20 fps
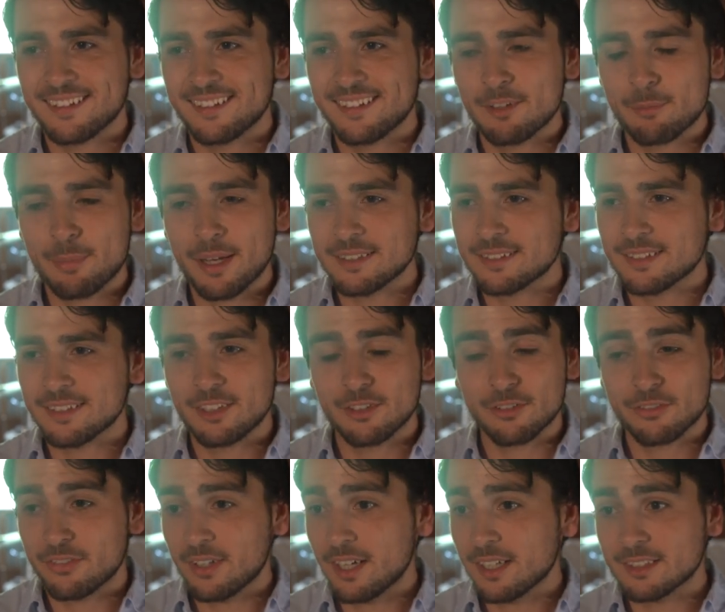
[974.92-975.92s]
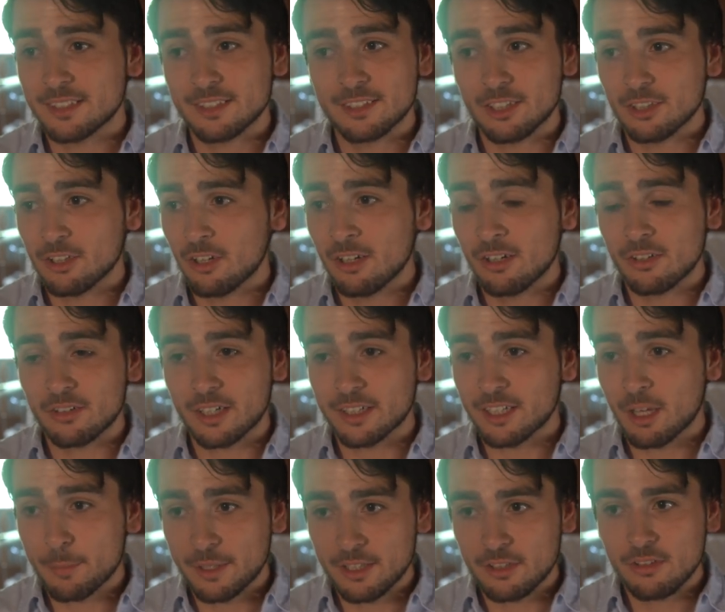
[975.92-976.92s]
you're basically, you're fucked in the long run.
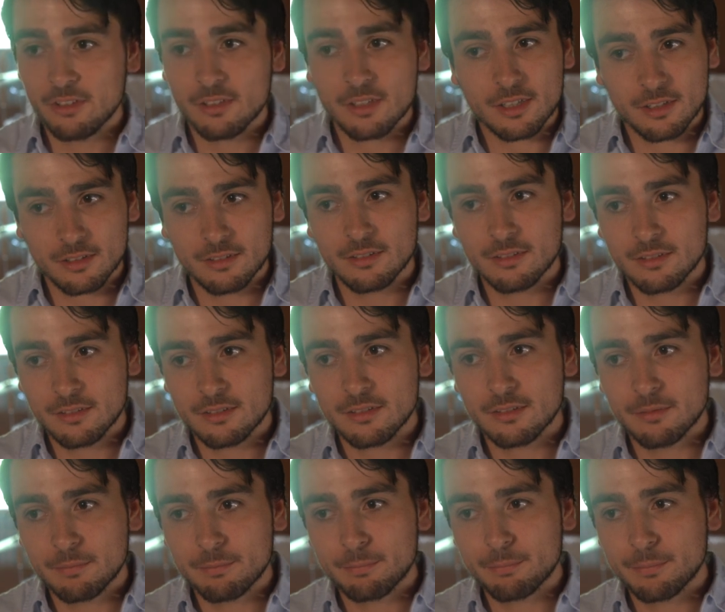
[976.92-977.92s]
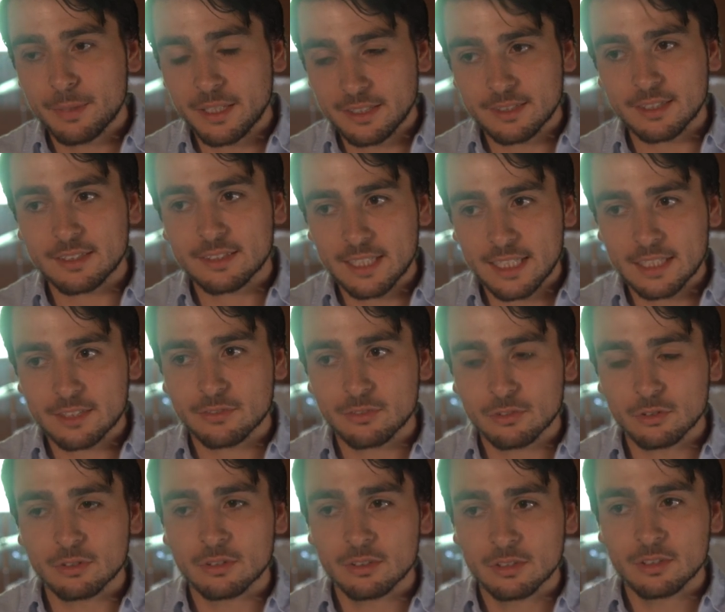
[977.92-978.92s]
I mean, you can be
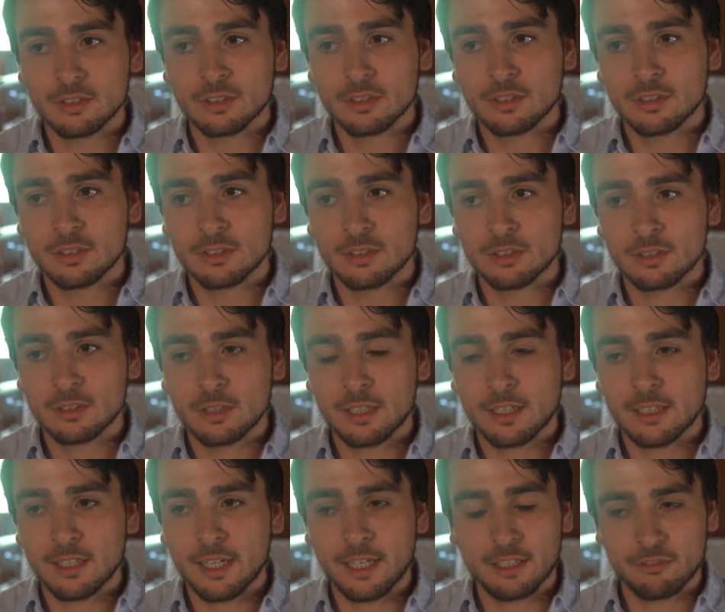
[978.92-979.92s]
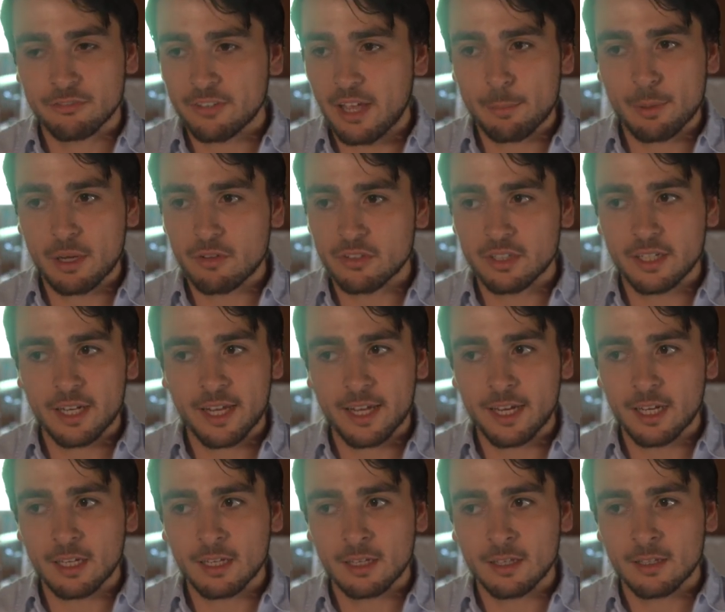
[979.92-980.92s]
successful and fap every
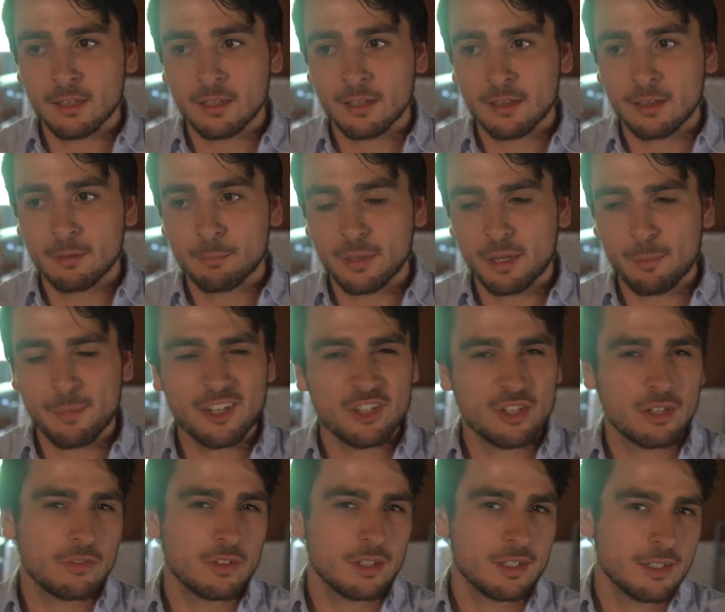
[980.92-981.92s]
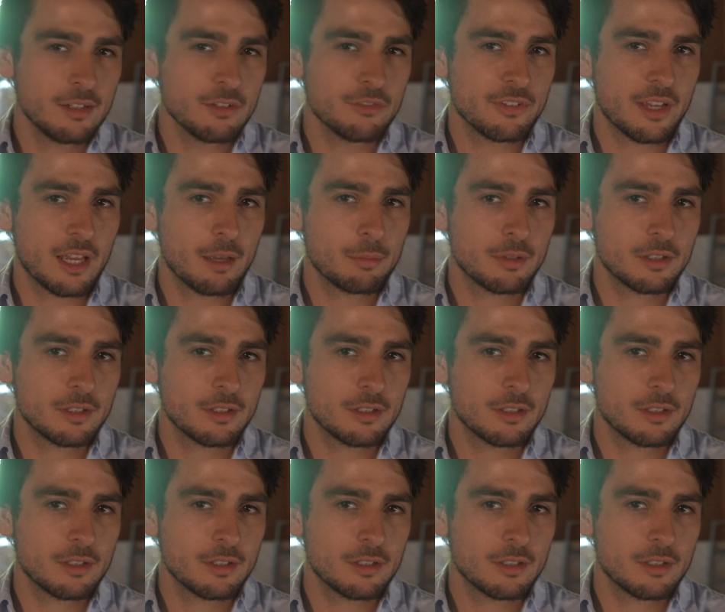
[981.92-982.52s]
day, but imagine if you didn't fap.